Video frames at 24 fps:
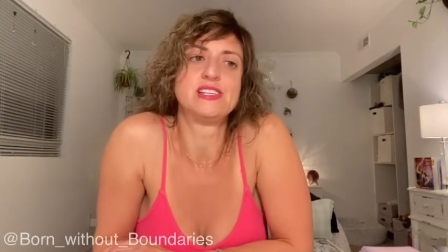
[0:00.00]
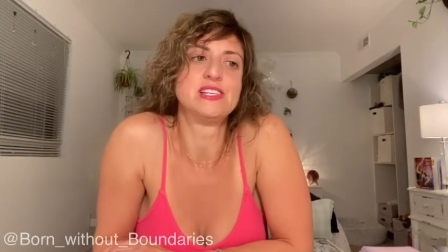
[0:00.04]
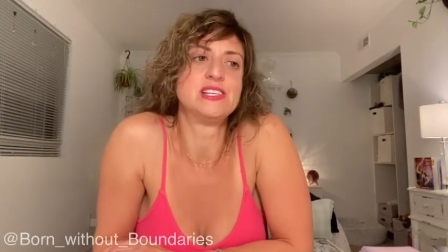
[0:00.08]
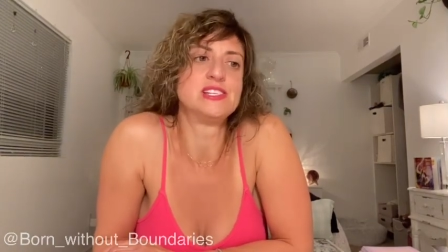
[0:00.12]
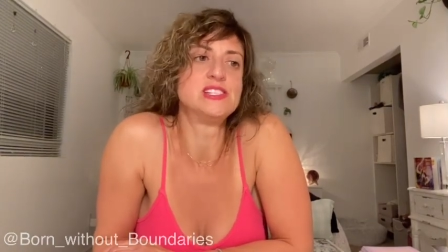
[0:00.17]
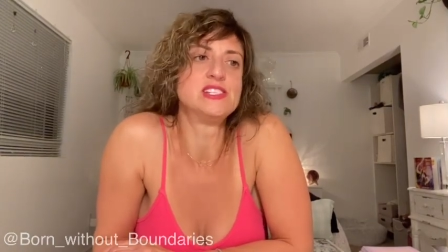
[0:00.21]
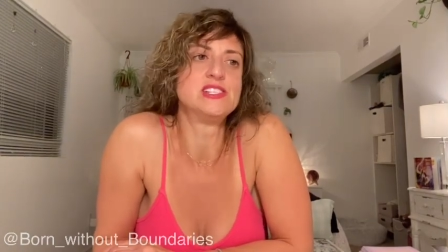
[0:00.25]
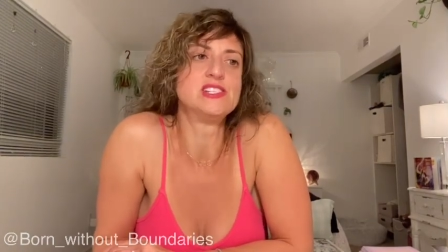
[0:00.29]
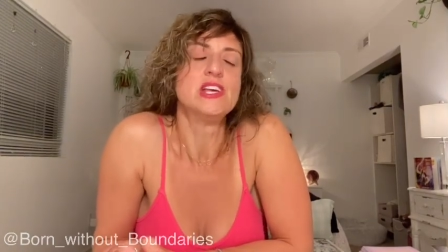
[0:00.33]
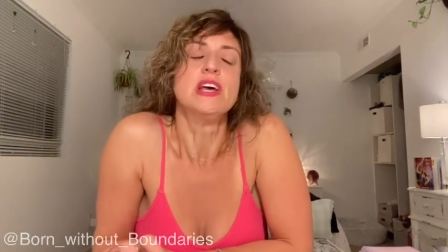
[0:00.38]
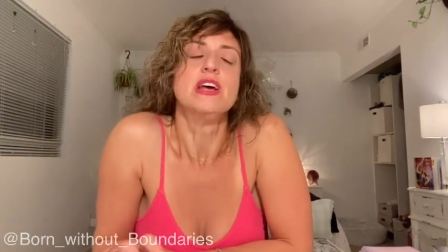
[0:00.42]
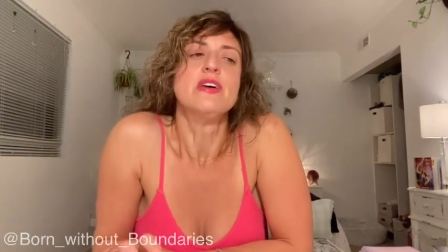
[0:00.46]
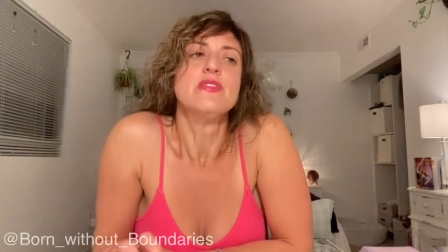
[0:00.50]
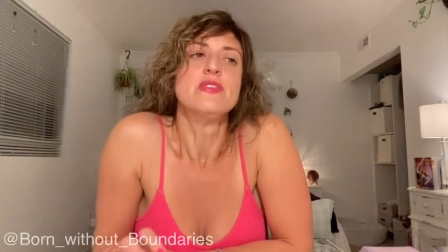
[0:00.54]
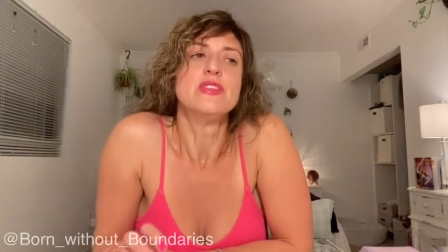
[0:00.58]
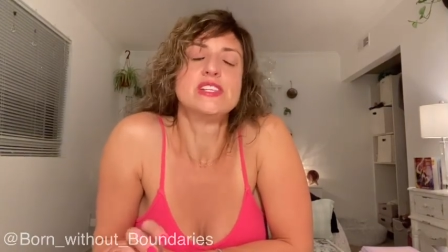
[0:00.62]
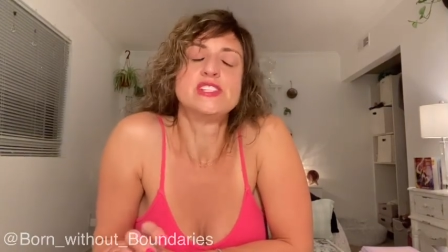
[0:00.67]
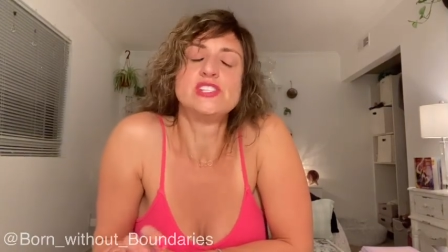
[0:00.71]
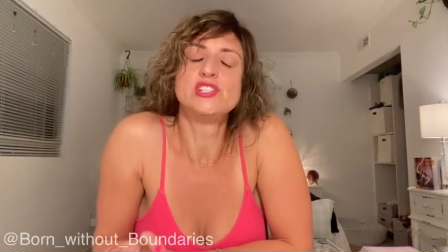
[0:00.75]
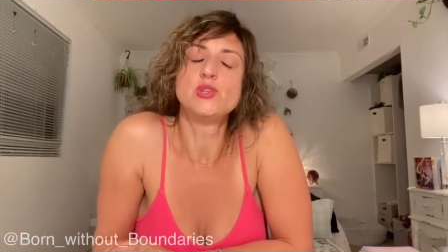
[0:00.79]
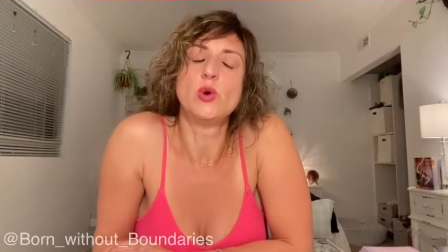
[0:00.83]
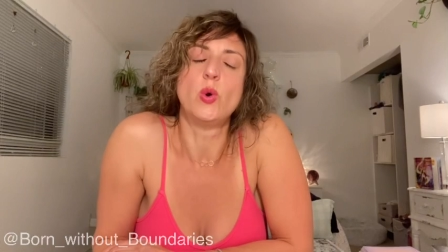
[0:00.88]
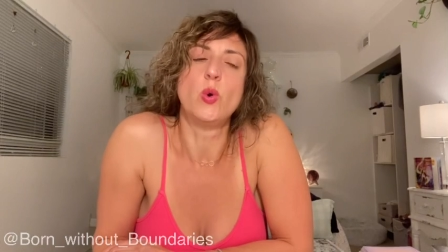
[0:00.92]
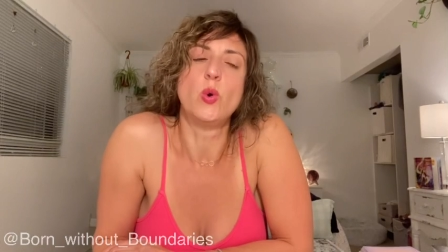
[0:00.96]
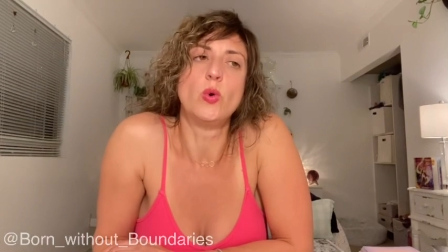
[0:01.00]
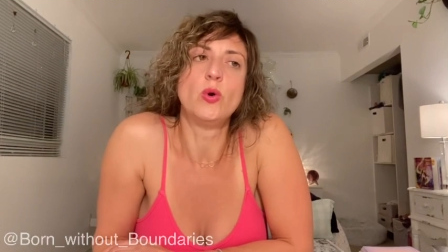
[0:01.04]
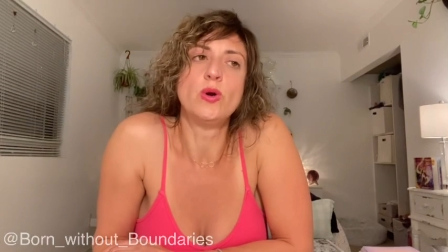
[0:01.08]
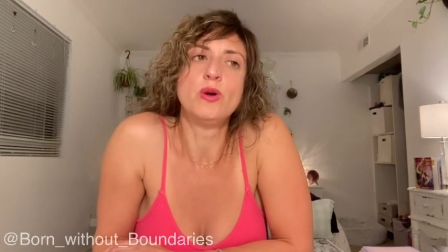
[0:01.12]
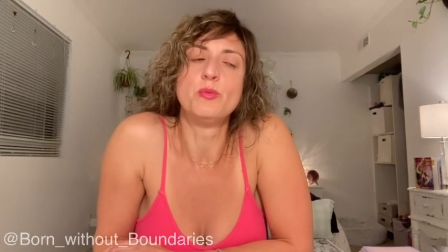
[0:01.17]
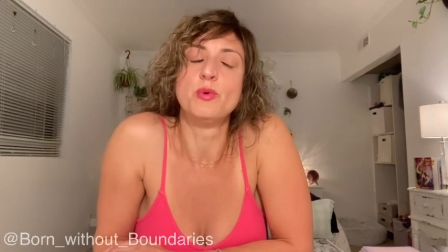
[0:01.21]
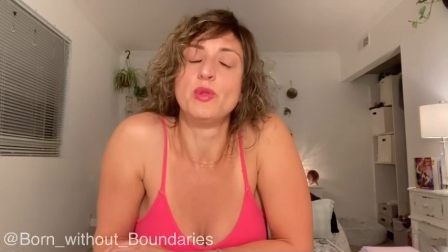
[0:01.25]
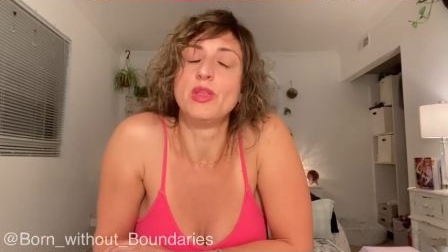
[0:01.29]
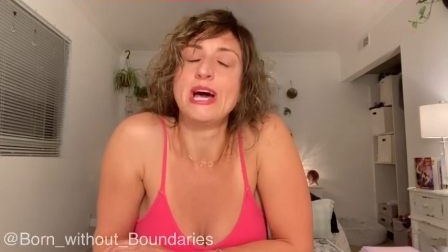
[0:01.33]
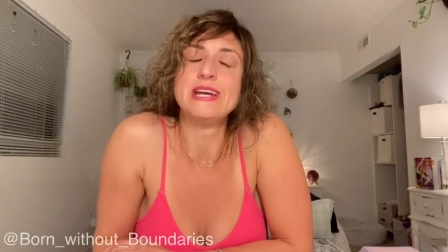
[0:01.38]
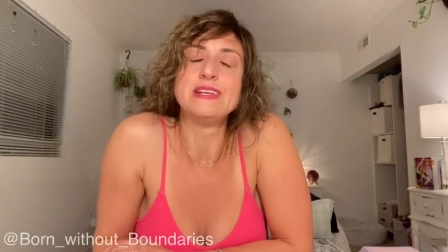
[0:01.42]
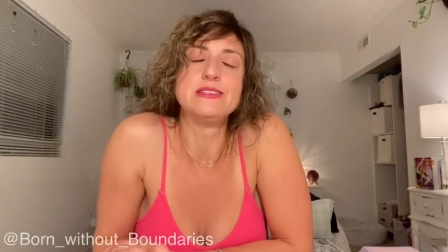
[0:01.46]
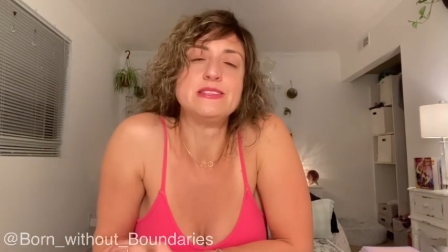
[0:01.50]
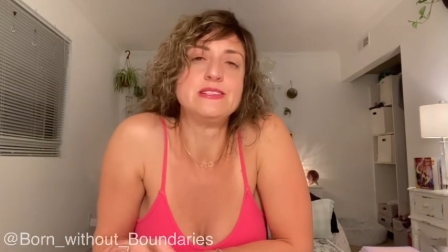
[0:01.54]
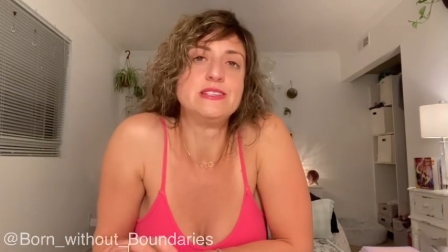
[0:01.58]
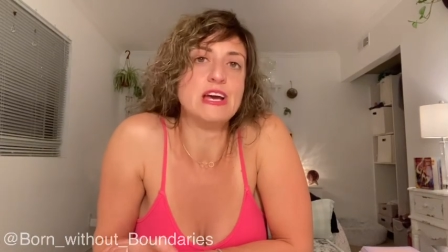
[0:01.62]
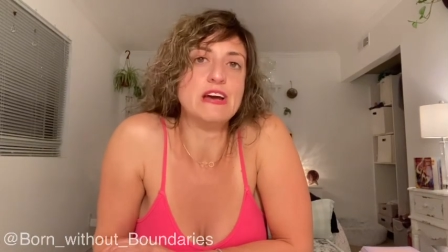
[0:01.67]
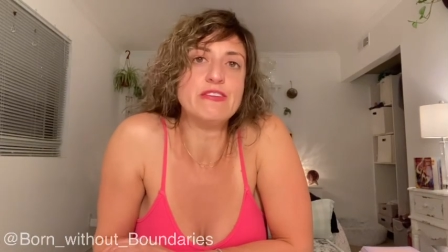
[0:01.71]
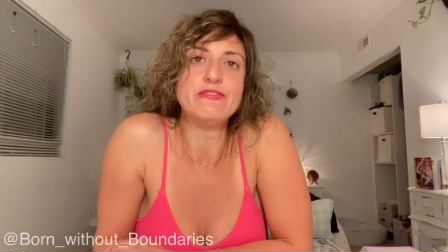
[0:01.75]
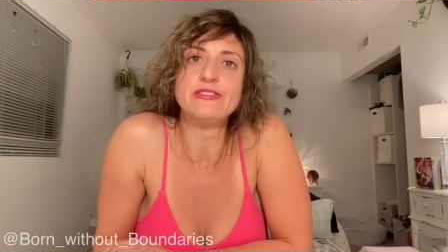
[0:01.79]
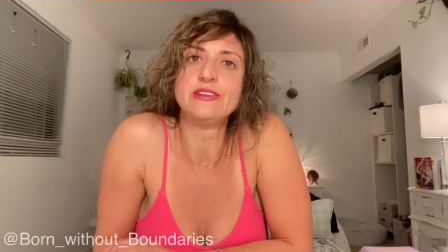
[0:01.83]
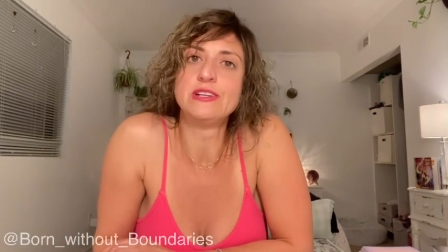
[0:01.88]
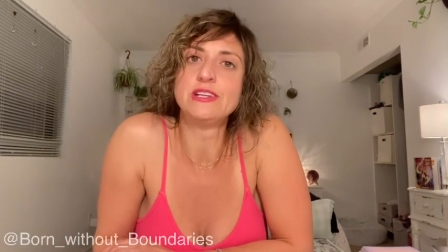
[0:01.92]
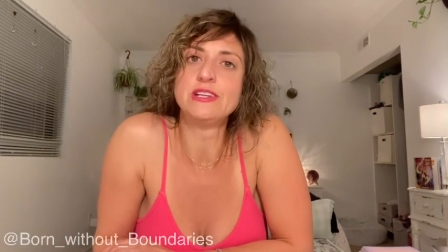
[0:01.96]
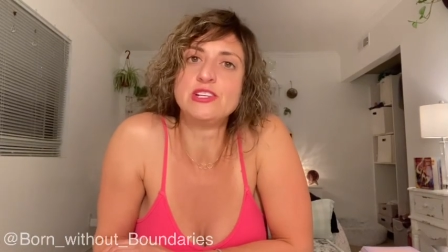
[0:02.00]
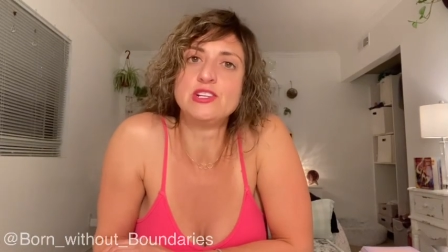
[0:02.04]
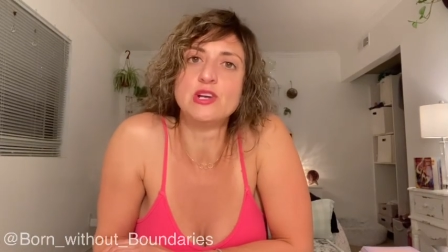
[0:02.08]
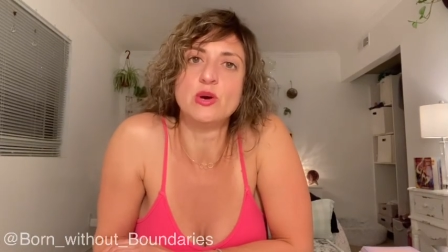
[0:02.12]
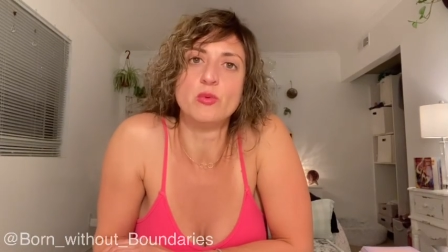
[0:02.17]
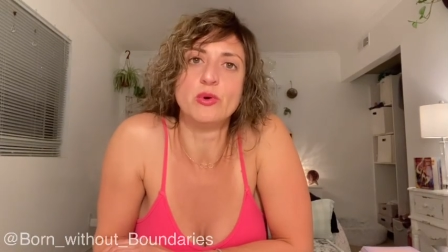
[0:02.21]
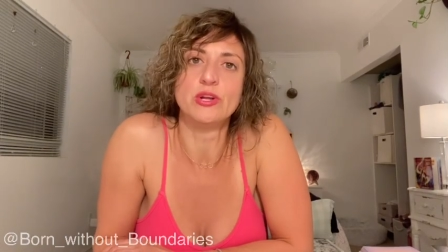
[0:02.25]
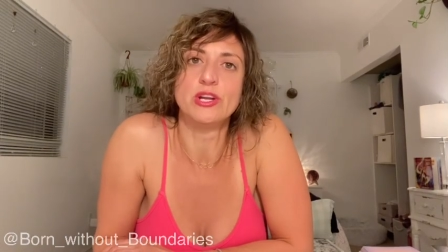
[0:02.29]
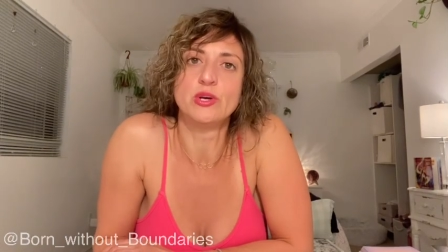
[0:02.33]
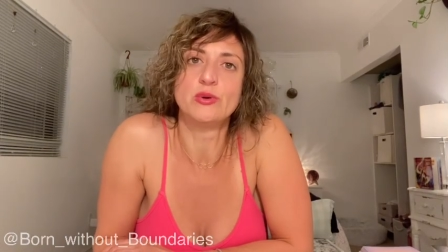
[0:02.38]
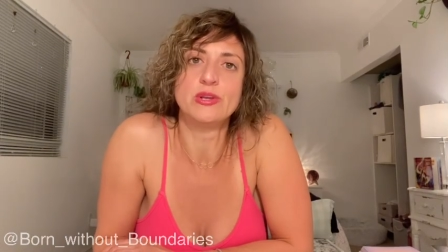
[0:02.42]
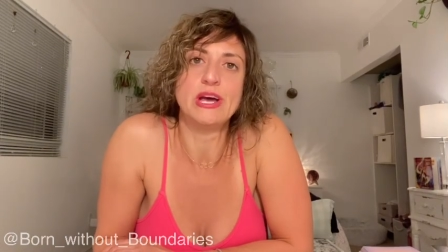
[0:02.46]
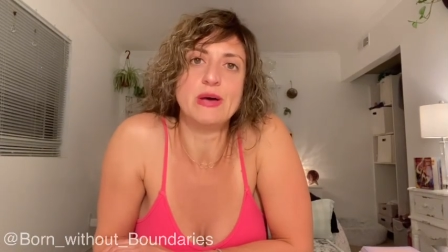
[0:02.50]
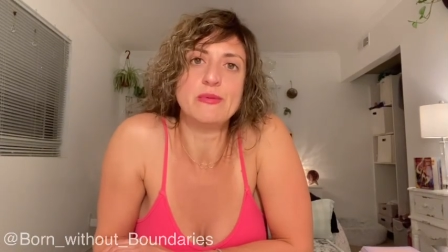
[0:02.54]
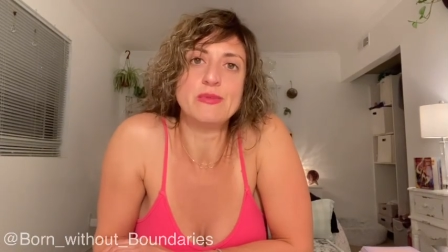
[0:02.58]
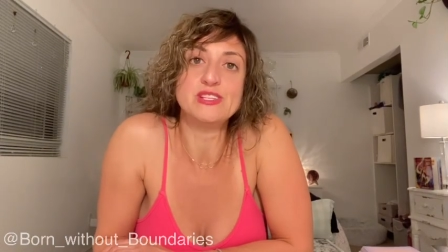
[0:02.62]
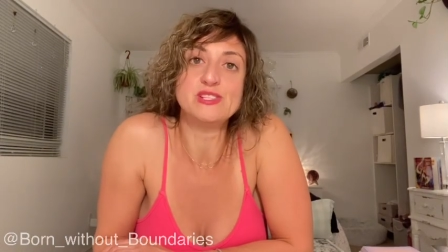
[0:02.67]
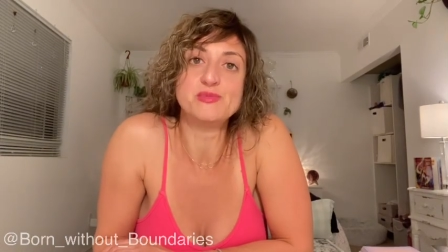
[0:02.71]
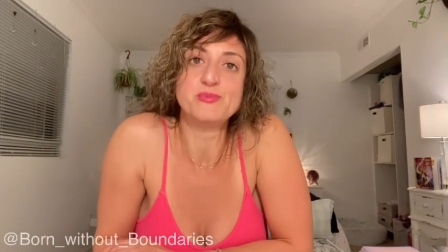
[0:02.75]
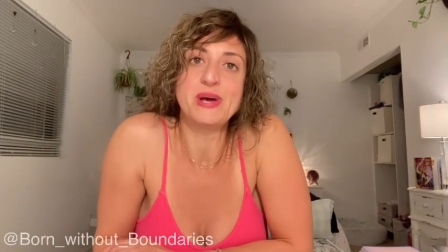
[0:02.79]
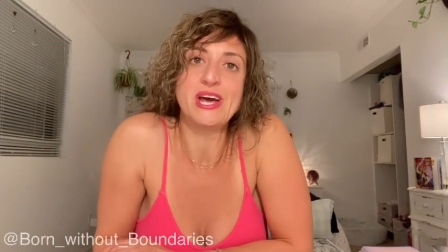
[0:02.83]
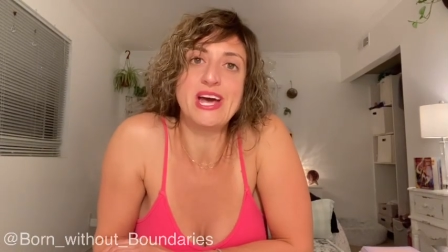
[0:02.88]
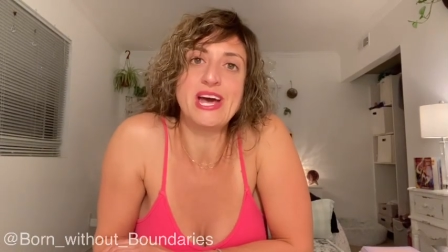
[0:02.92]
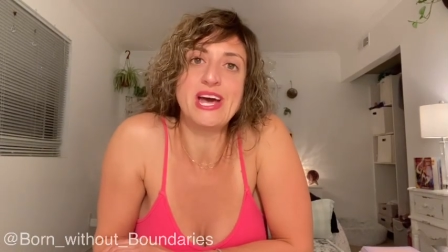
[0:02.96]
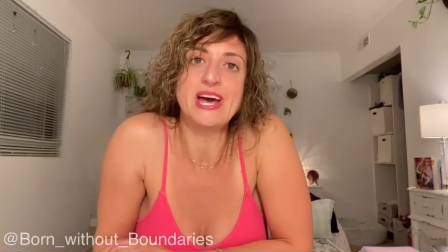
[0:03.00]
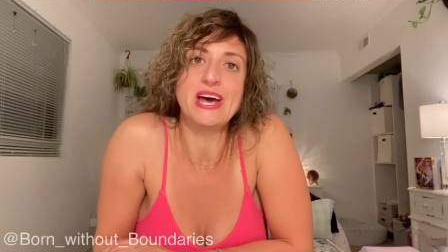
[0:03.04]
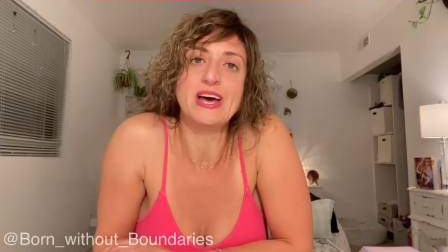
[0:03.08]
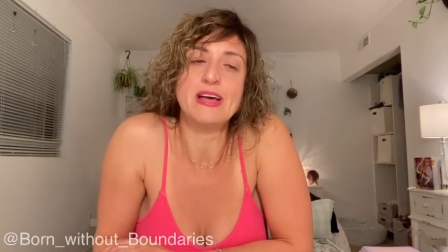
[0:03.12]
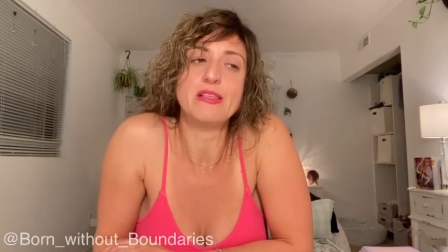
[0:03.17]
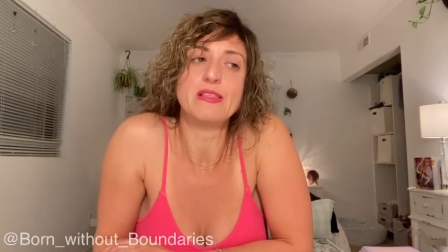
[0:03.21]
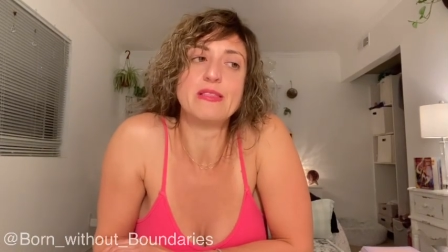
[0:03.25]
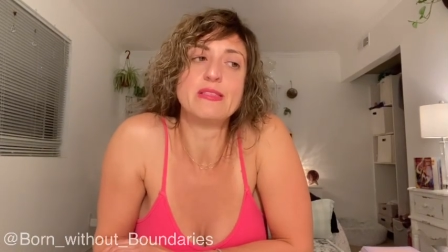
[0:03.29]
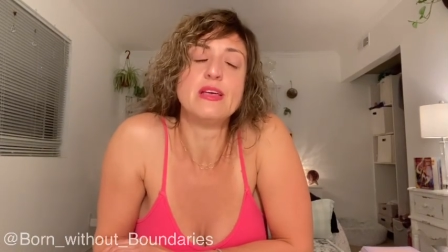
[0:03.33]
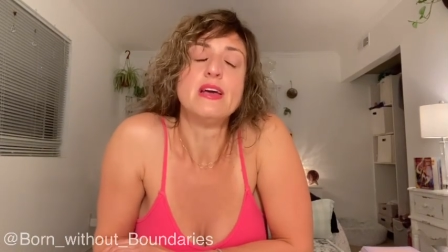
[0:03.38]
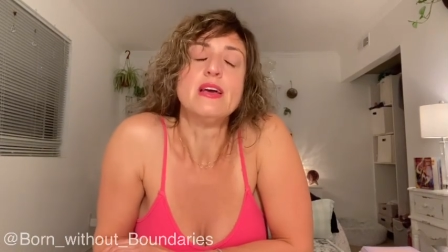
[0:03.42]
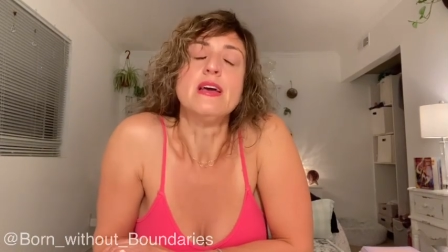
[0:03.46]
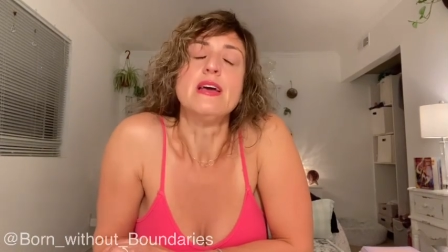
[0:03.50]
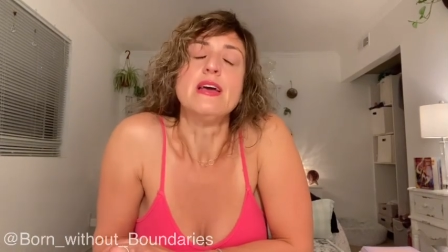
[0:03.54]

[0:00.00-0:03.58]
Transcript: This is, this is horrible. I definitely don't want to go down this path.